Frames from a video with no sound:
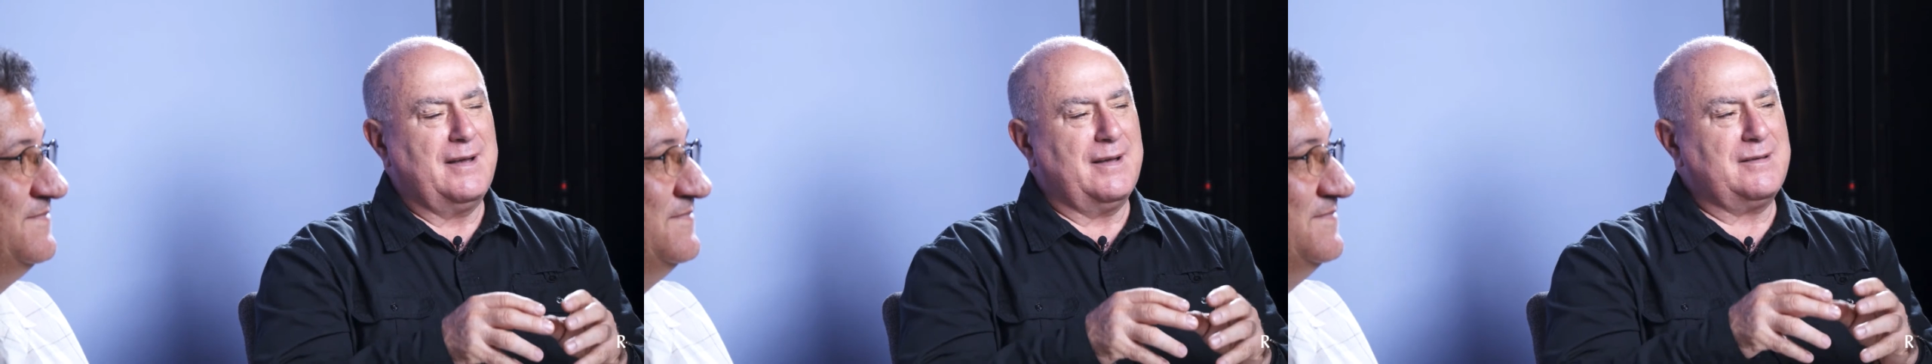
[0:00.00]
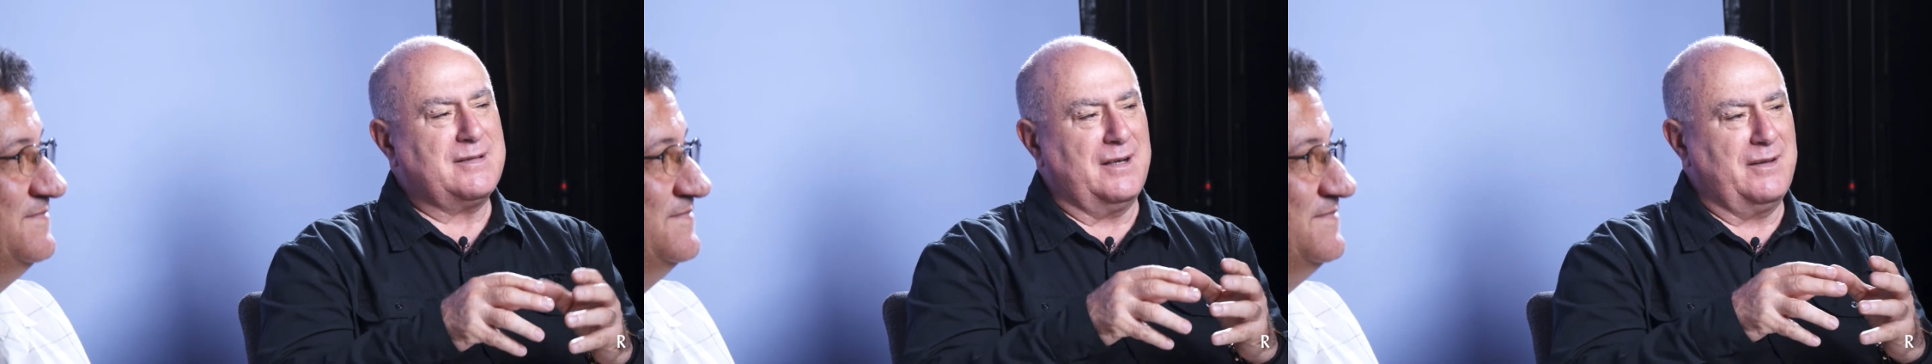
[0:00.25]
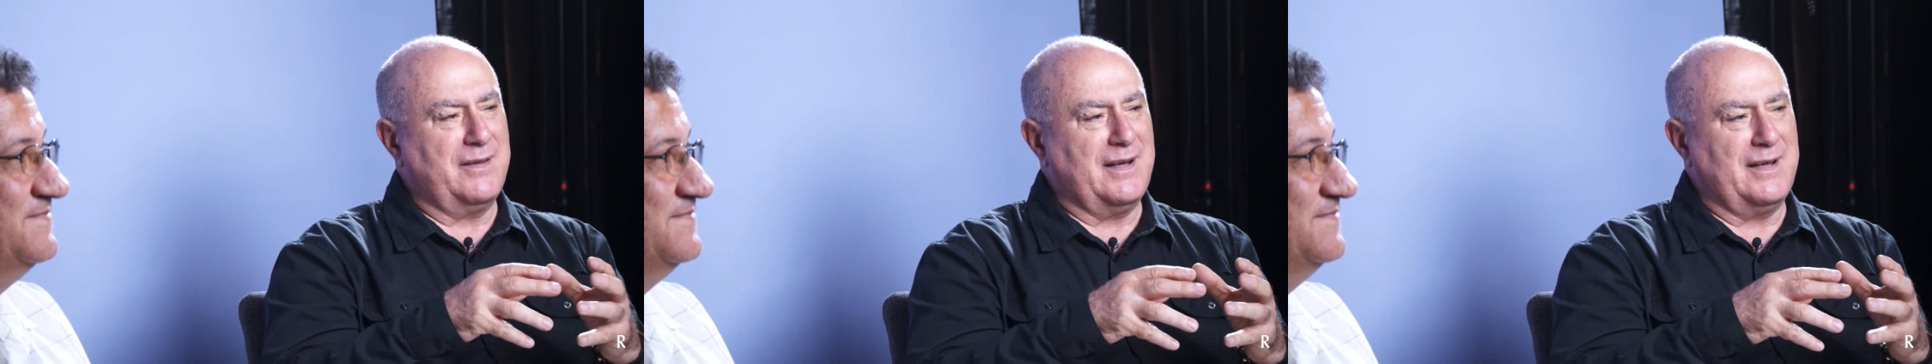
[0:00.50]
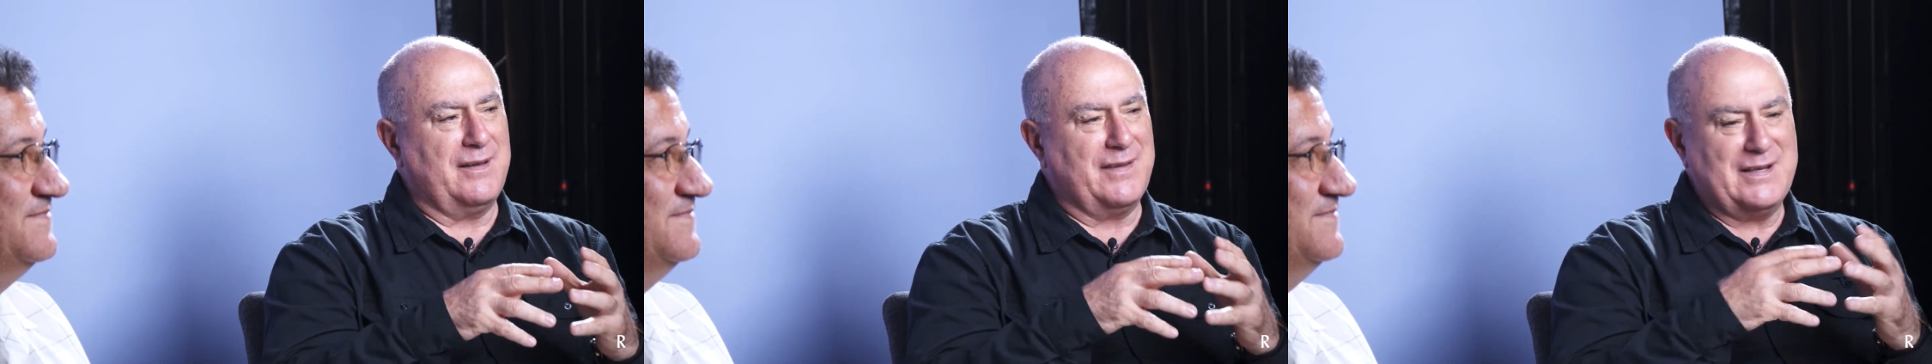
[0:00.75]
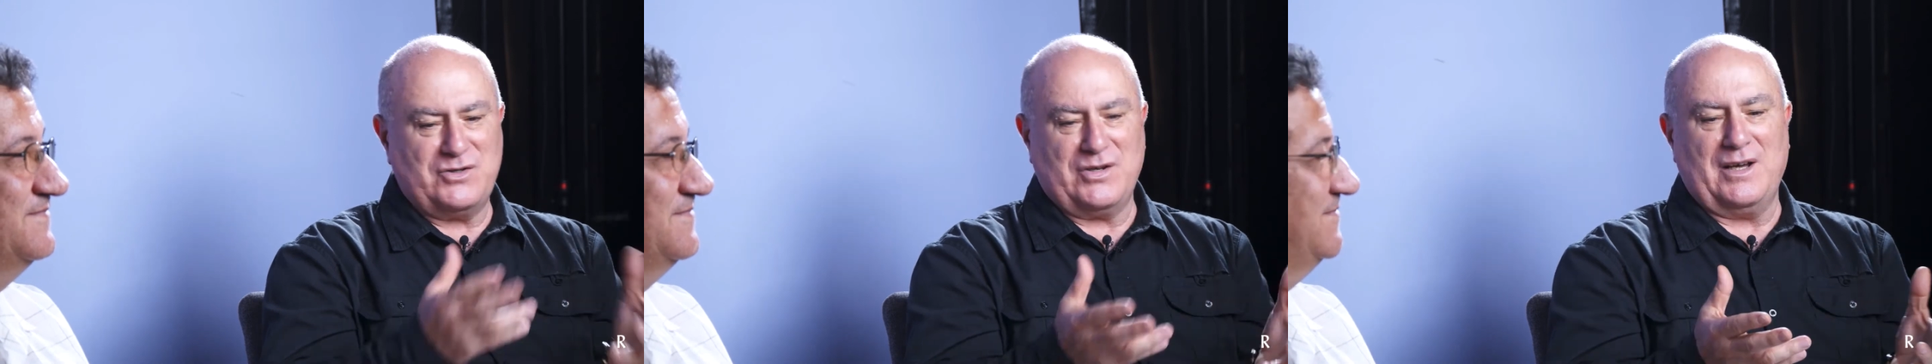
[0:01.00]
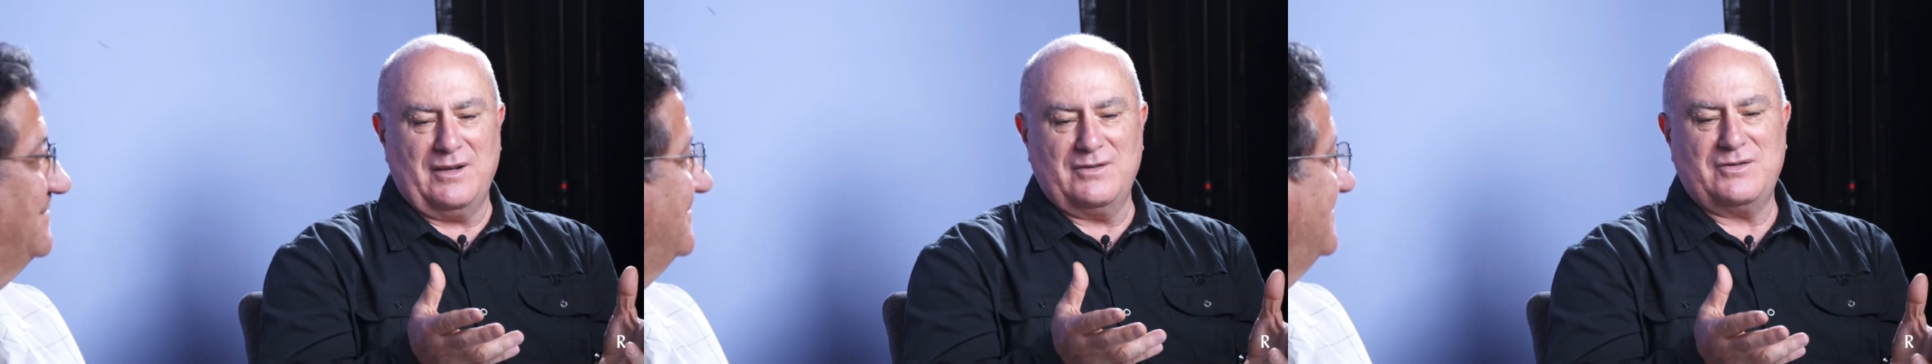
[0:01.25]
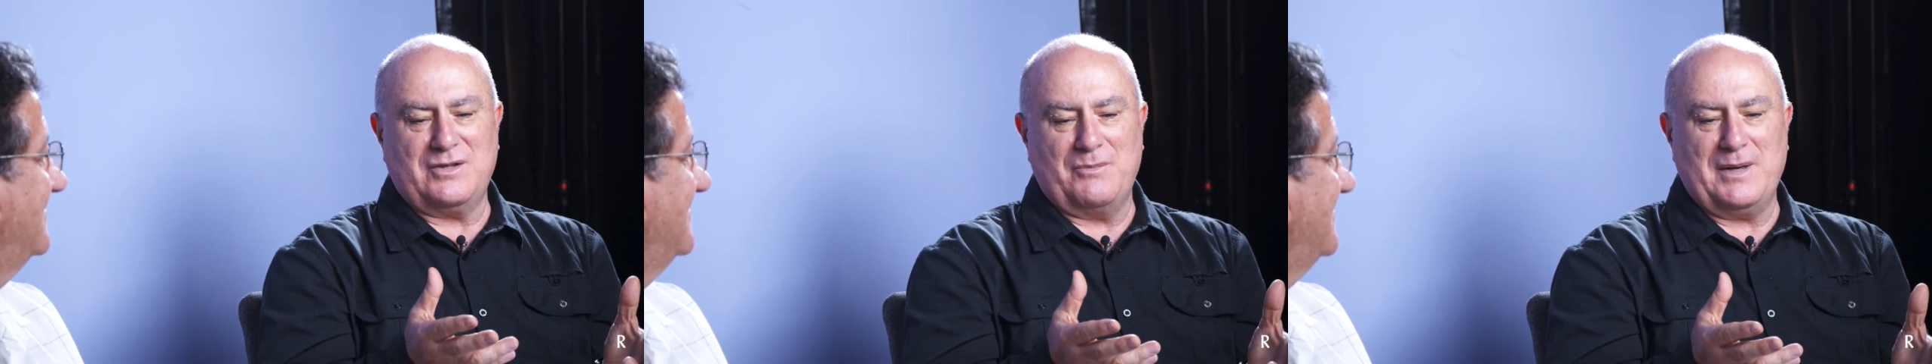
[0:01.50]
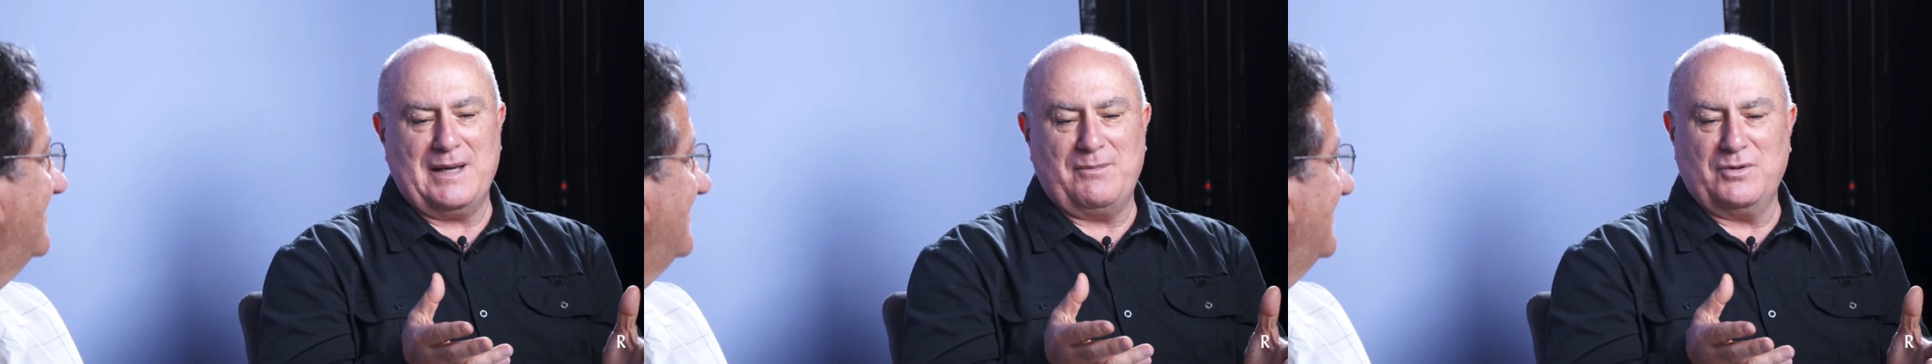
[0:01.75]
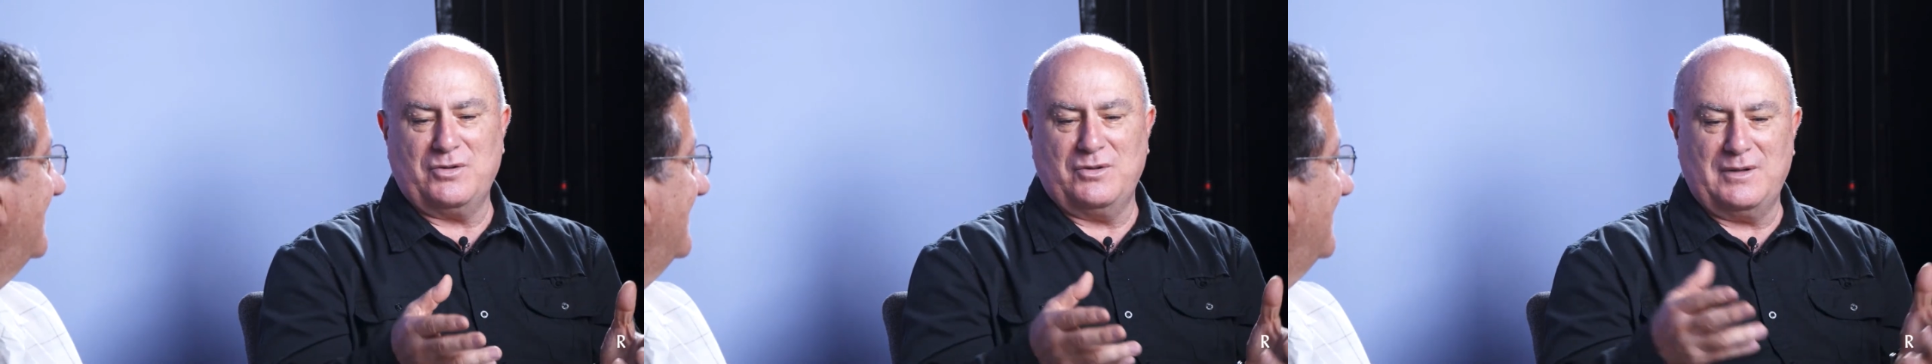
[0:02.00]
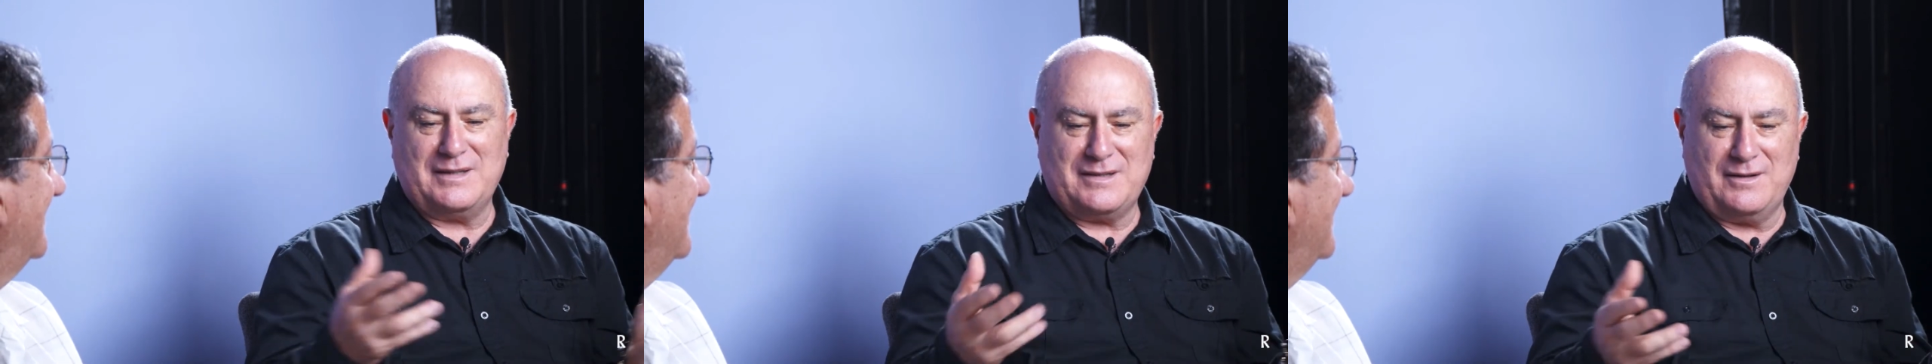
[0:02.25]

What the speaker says: And so they are then challenged to be able to